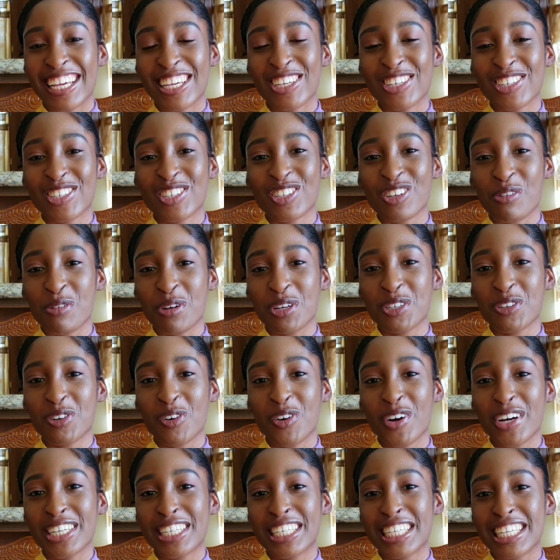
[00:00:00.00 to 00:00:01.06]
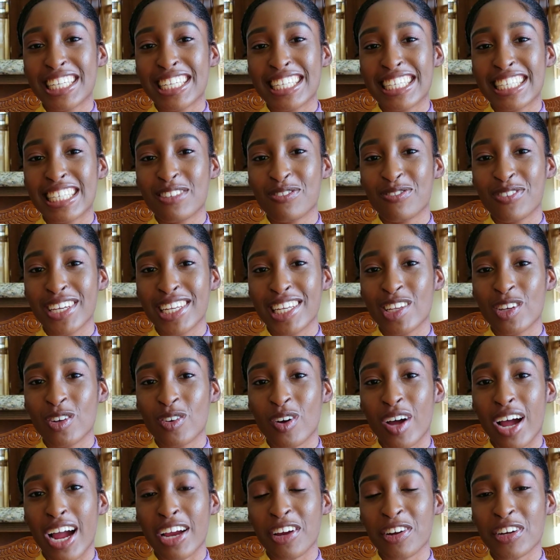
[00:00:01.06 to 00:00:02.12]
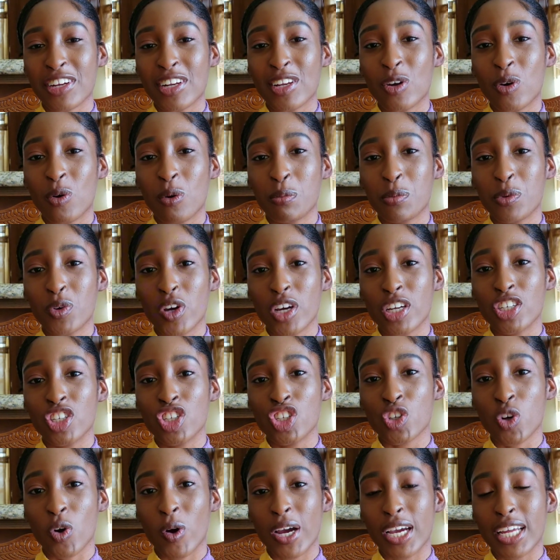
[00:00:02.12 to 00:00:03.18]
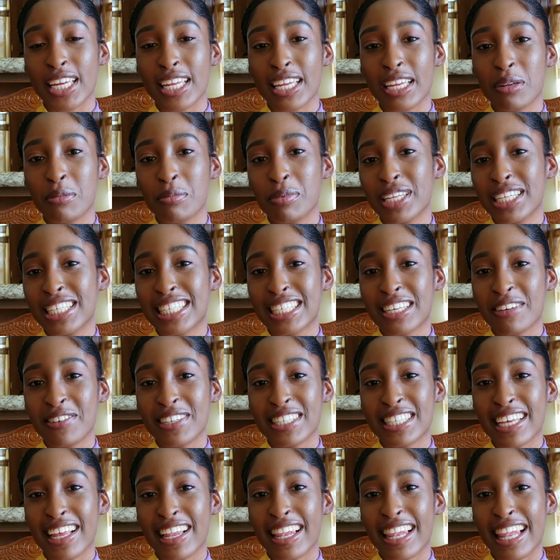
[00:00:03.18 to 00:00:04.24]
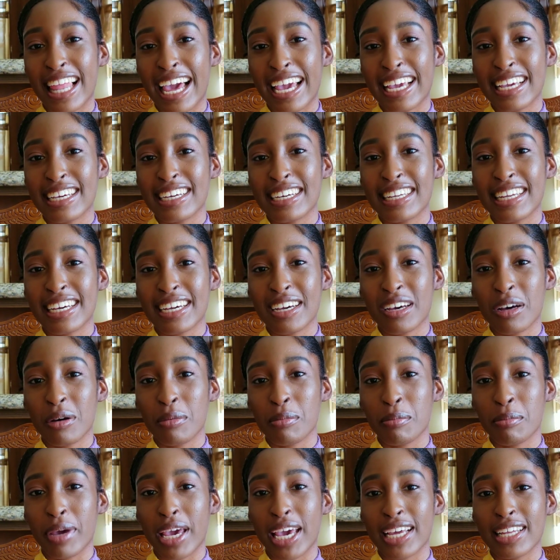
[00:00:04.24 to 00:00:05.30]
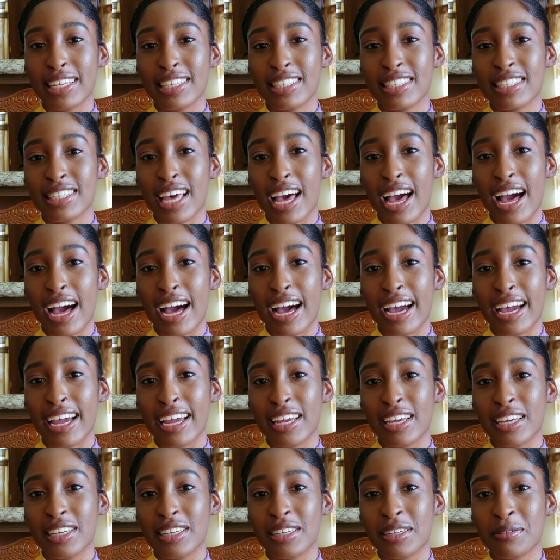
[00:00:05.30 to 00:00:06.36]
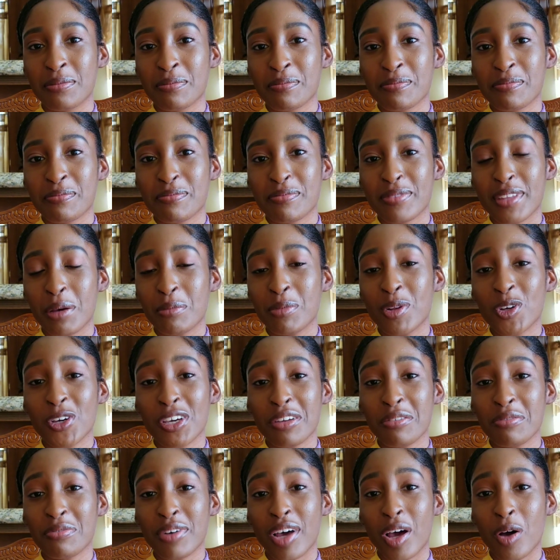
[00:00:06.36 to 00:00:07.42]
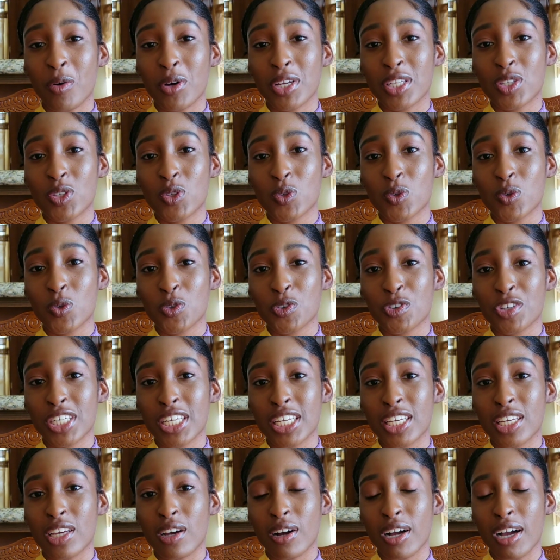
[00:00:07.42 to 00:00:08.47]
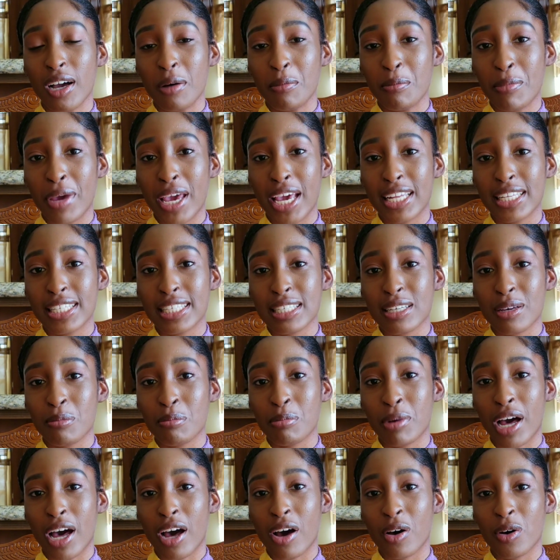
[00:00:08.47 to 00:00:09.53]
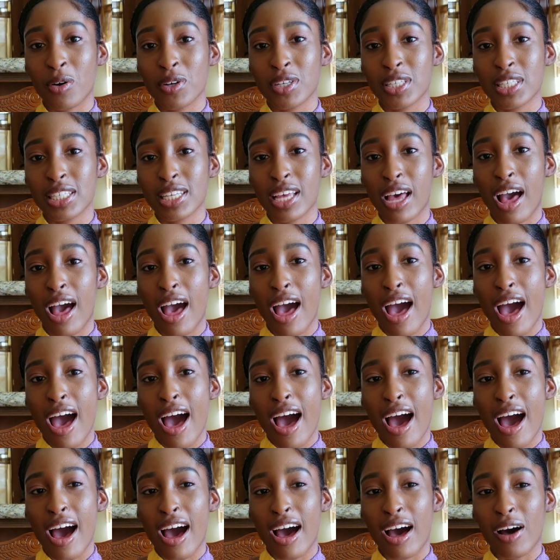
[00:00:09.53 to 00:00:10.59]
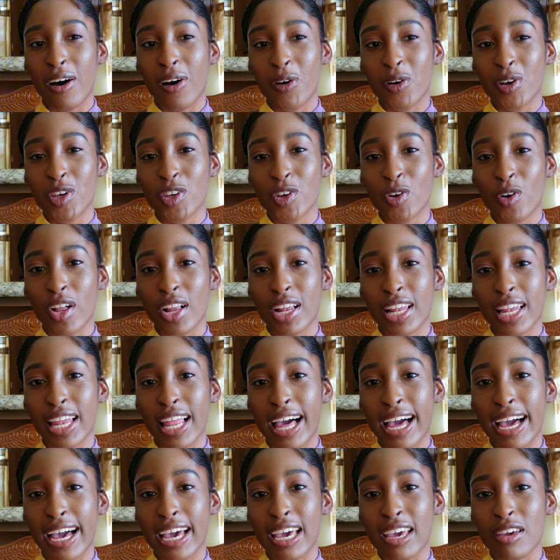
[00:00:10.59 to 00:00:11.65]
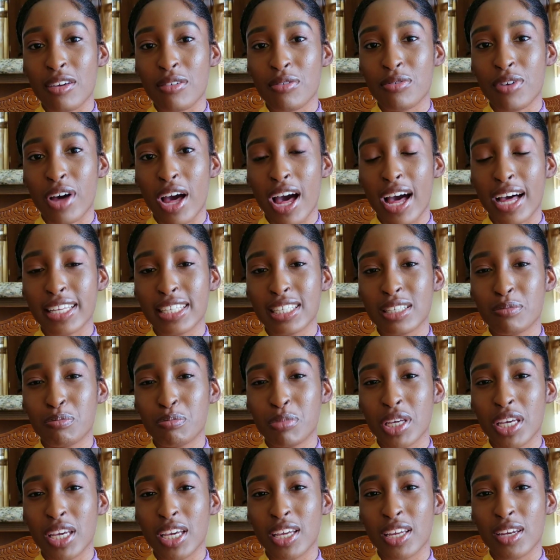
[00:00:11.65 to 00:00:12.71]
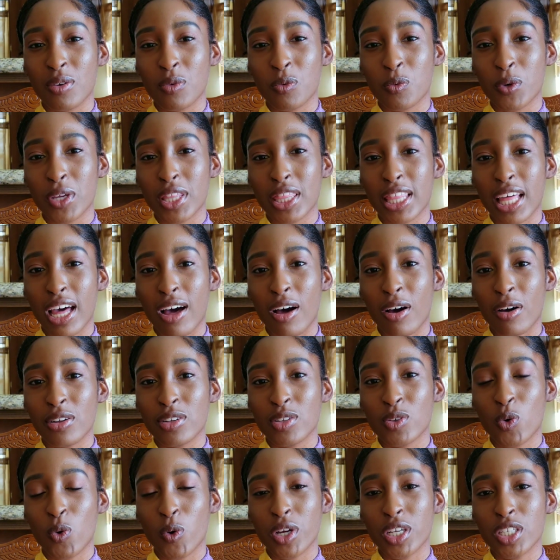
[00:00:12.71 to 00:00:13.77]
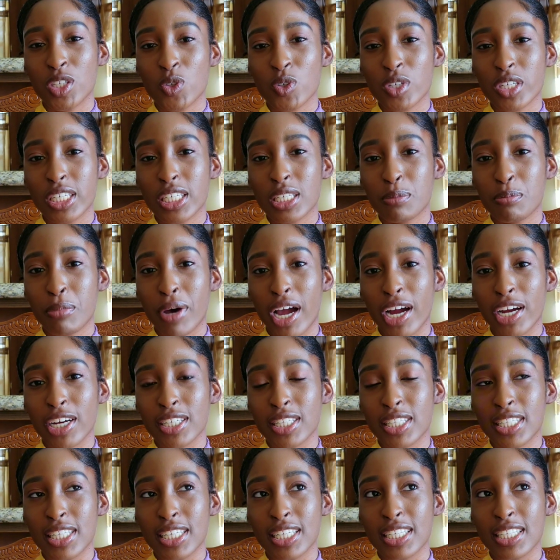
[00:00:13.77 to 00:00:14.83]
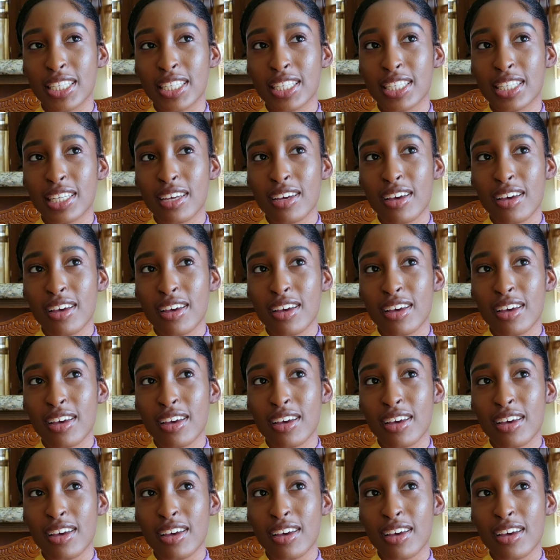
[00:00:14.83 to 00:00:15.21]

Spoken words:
you so much for watching this video. I really hope you enjoyed it. Please give it a like and a comment. I'm looking forward to reading your comments about how your life has been without going to these parties,